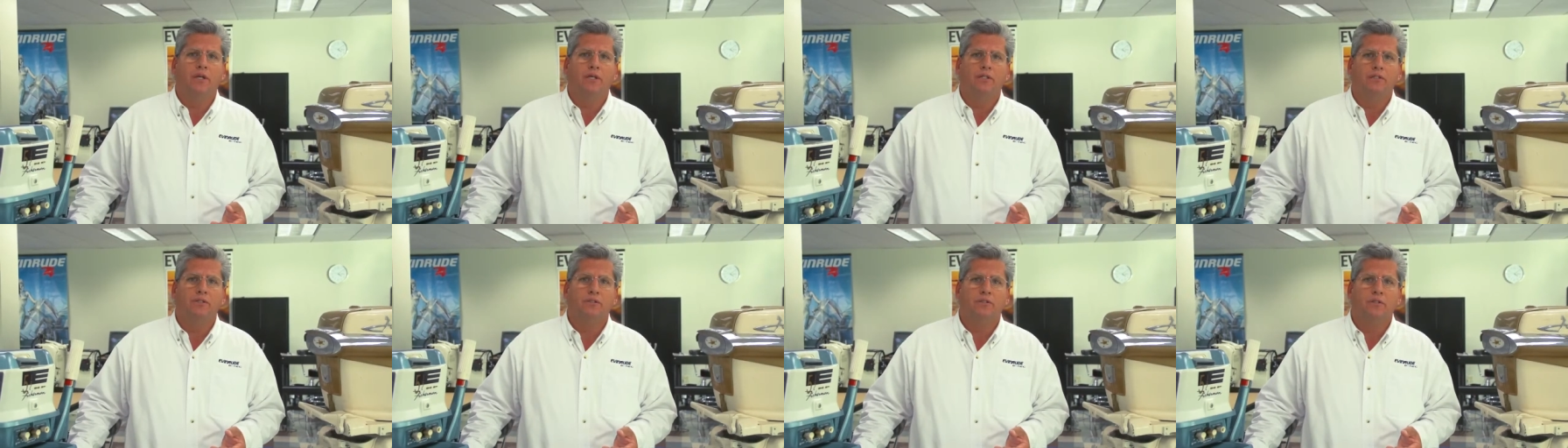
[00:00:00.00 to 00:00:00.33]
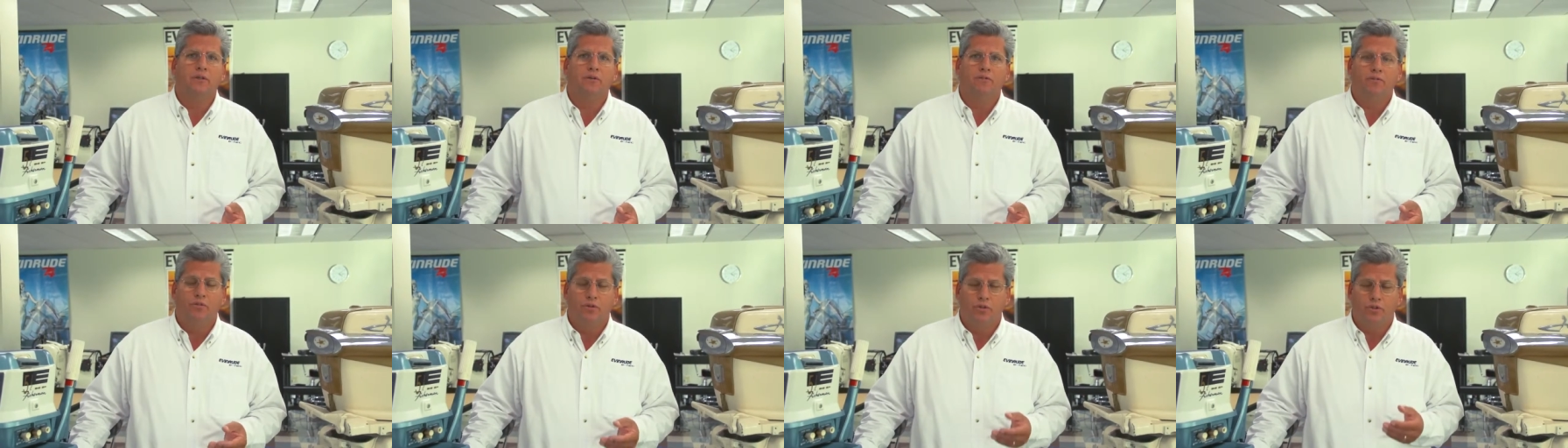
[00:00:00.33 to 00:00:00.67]
does
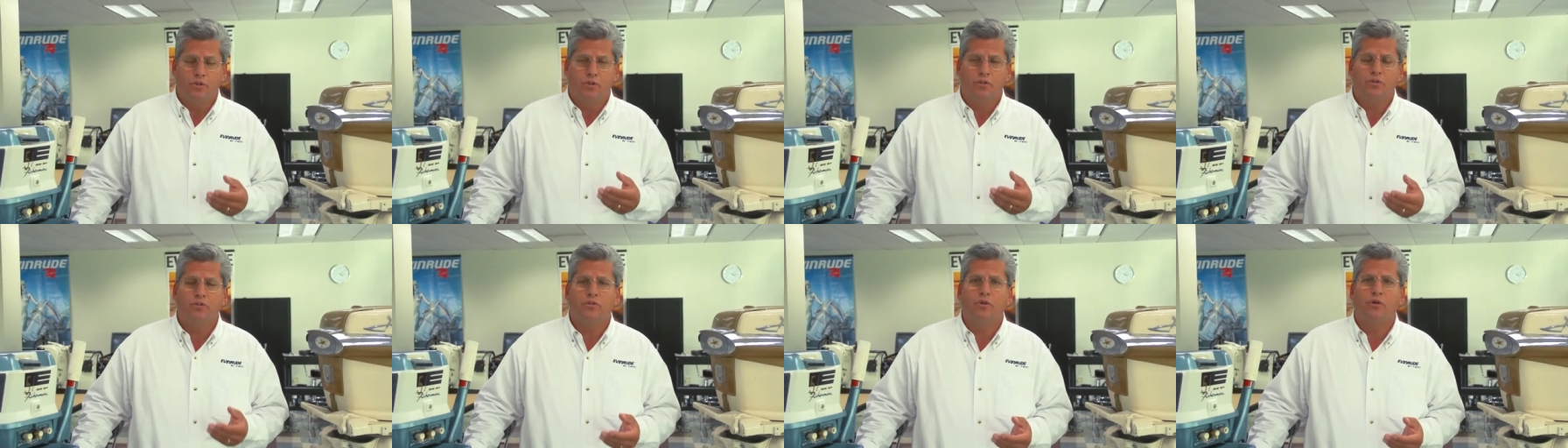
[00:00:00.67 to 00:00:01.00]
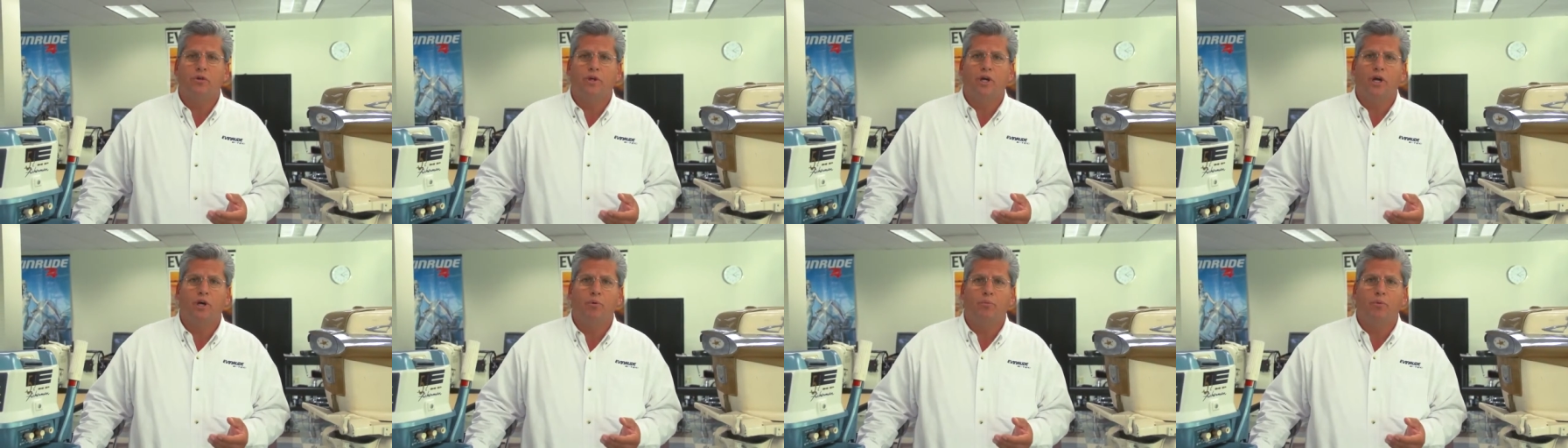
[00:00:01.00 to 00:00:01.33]
for a
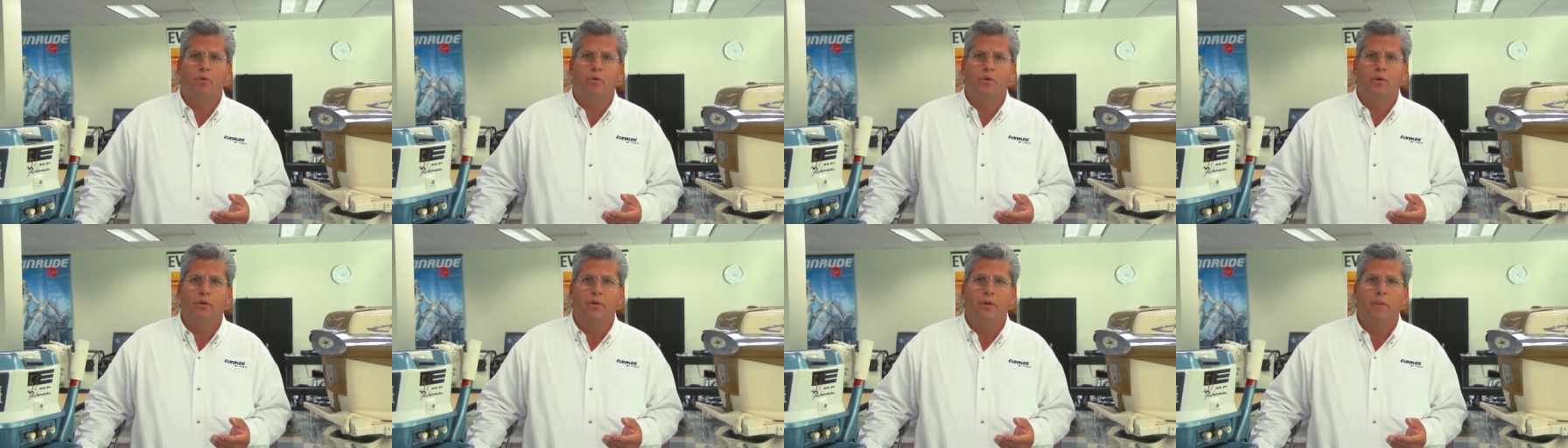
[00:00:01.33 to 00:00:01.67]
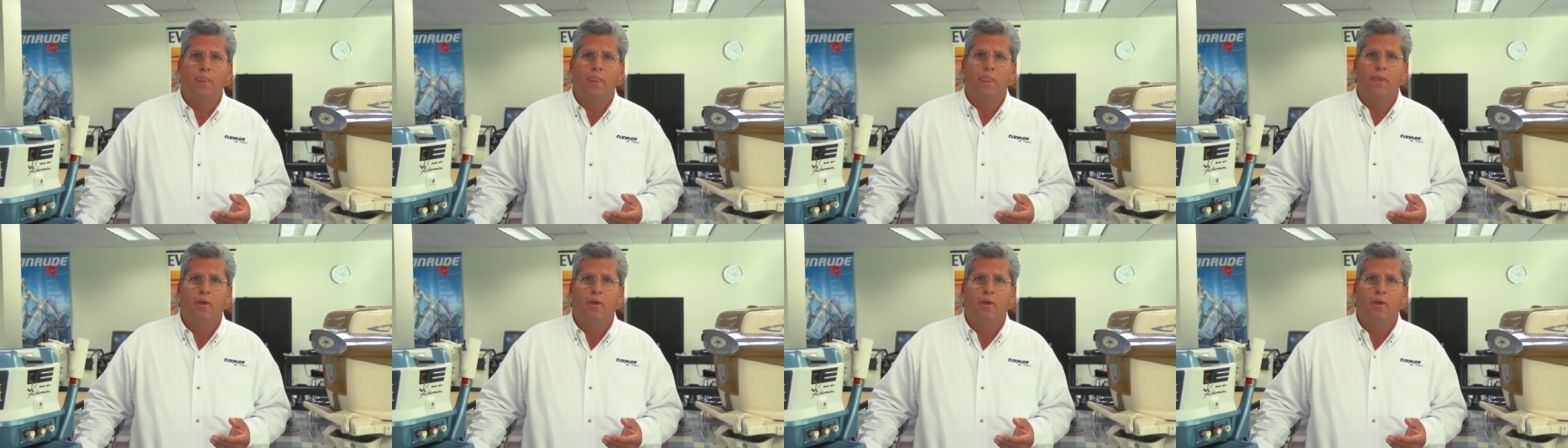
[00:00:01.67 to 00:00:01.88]
two-stroke outboard,